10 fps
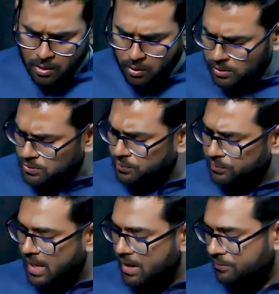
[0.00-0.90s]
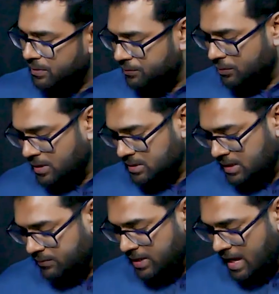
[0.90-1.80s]
Also, we have, if you can
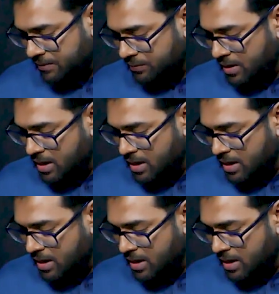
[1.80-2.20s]
see, we have